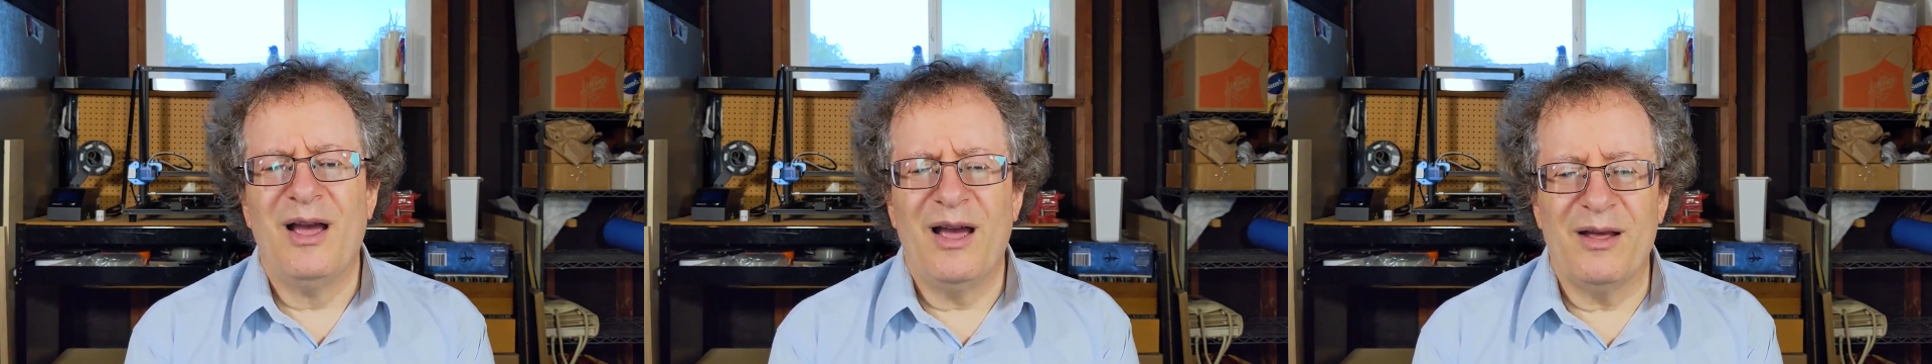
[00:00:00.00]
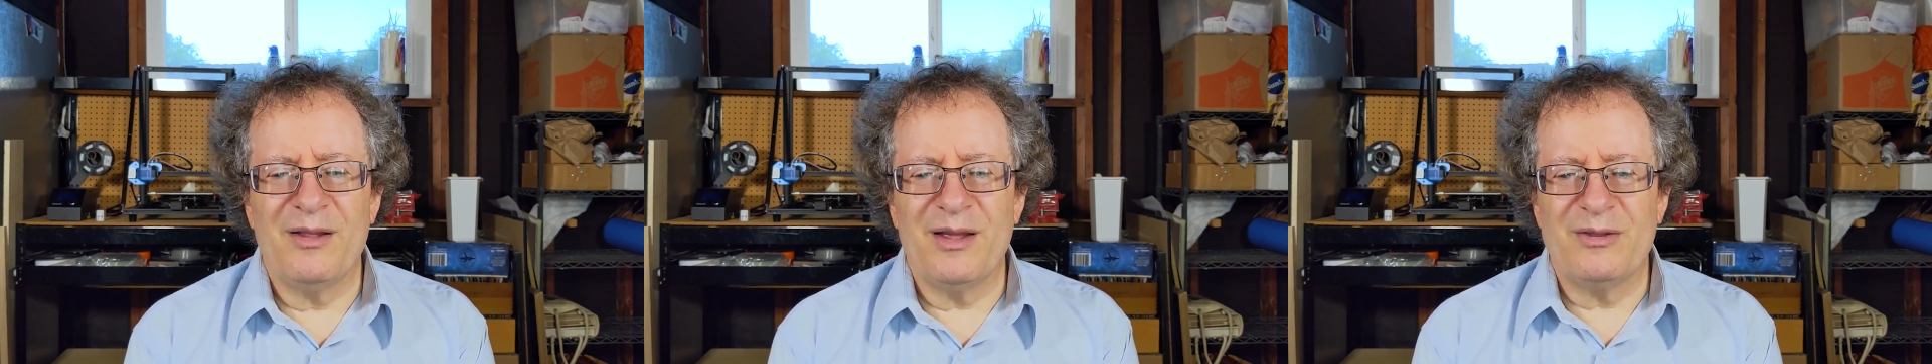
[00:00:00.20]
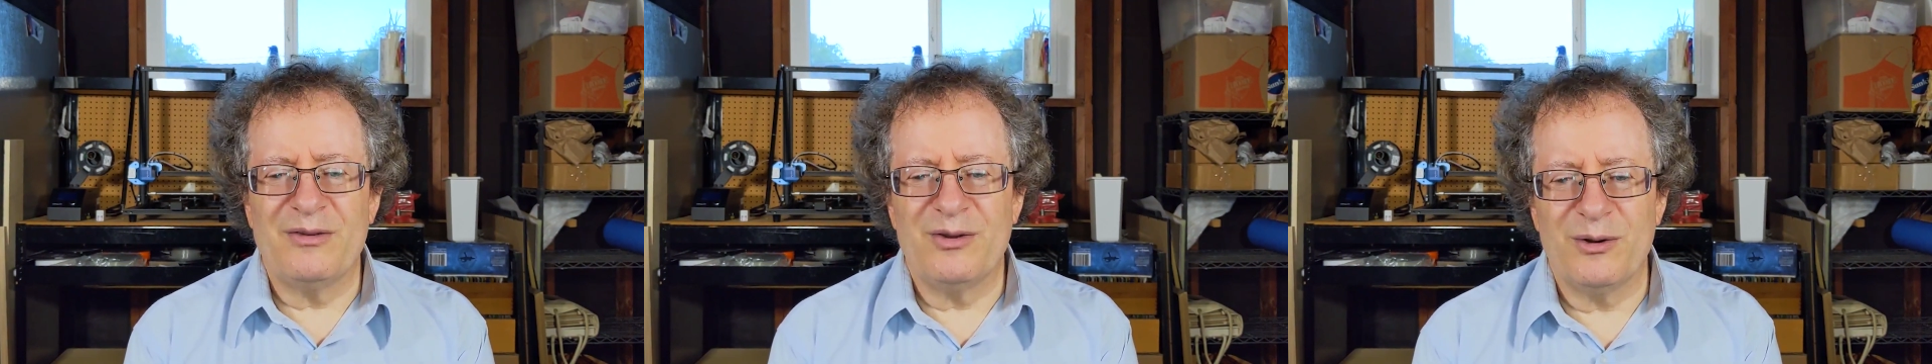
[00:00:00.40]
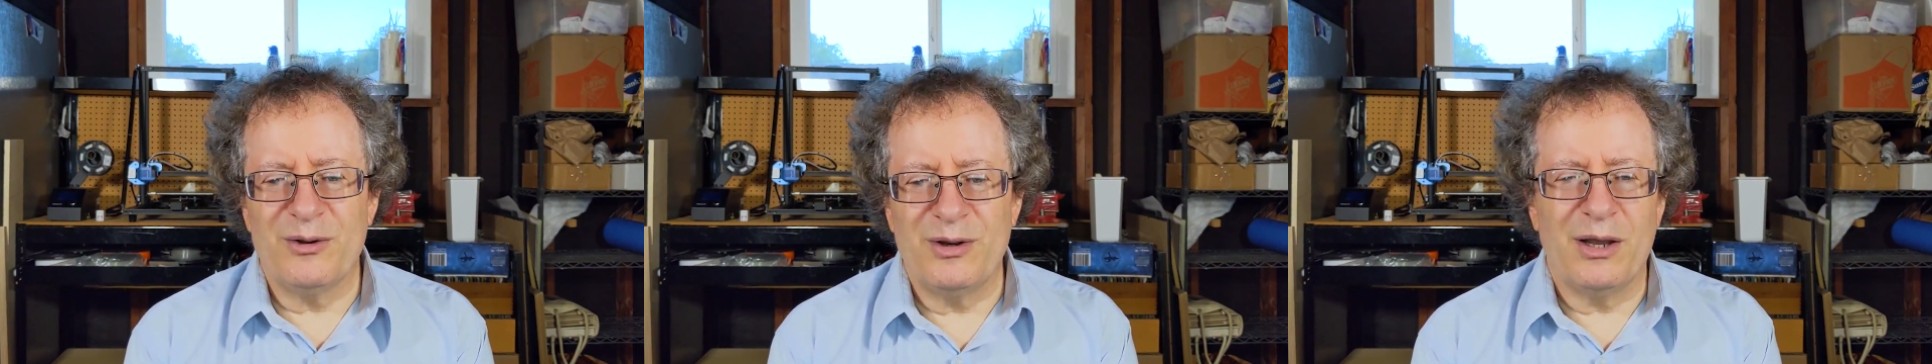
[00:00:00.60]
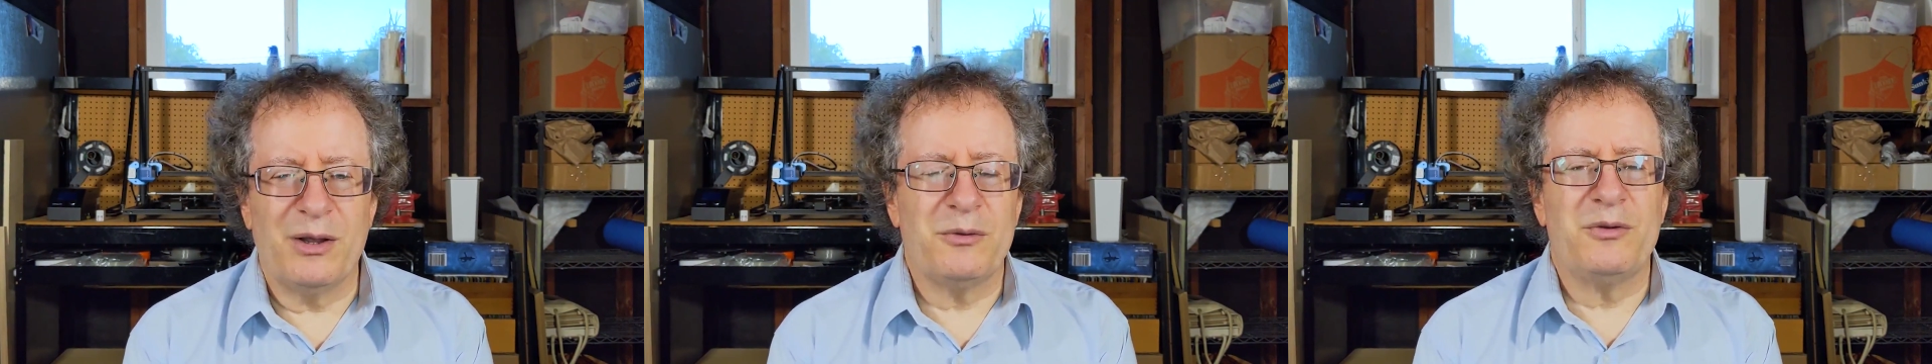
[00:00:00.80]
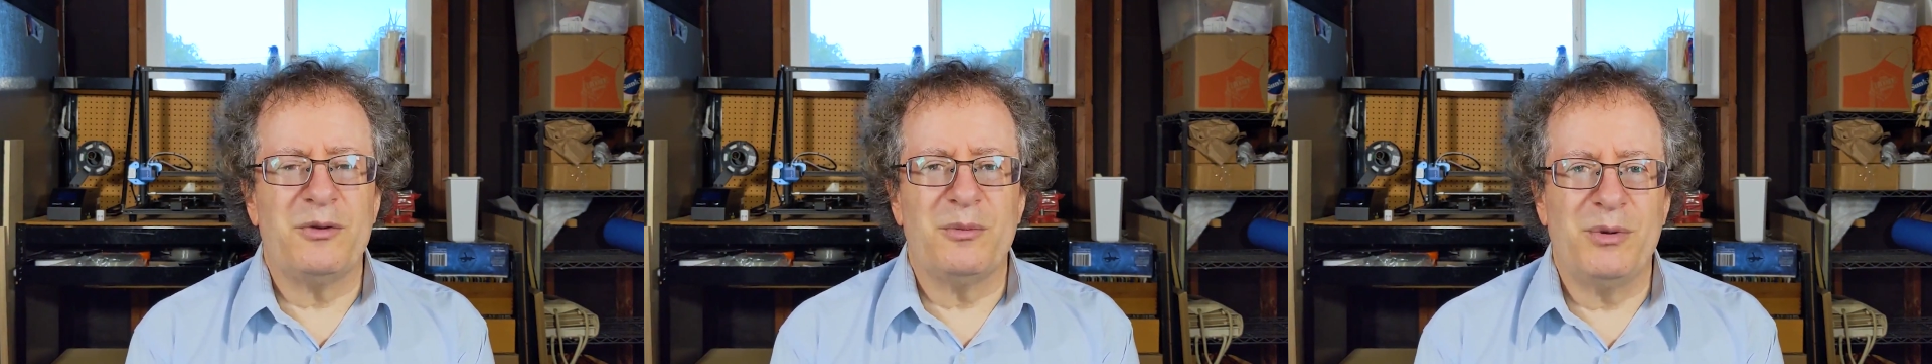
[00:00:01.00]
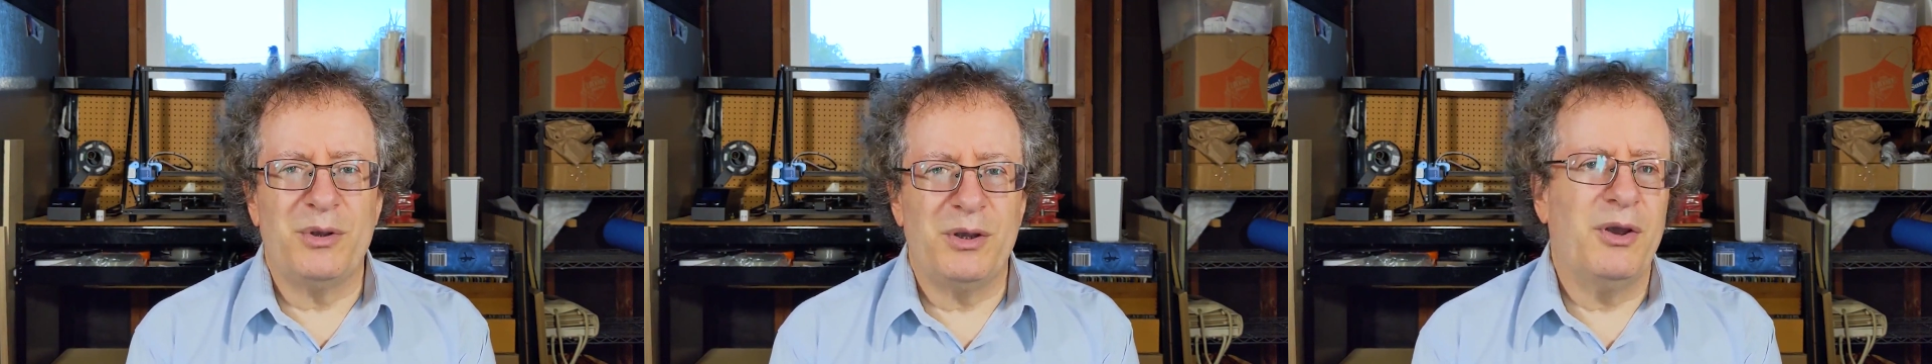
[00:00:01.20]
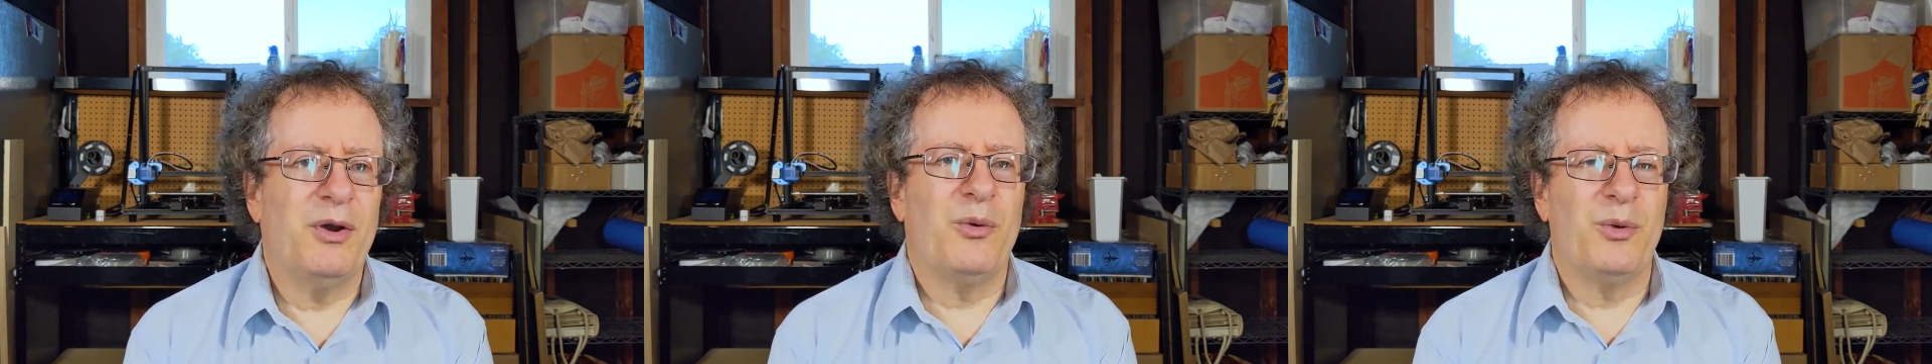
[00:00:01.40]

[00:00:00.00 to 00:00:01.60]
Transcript: And that turned out to be a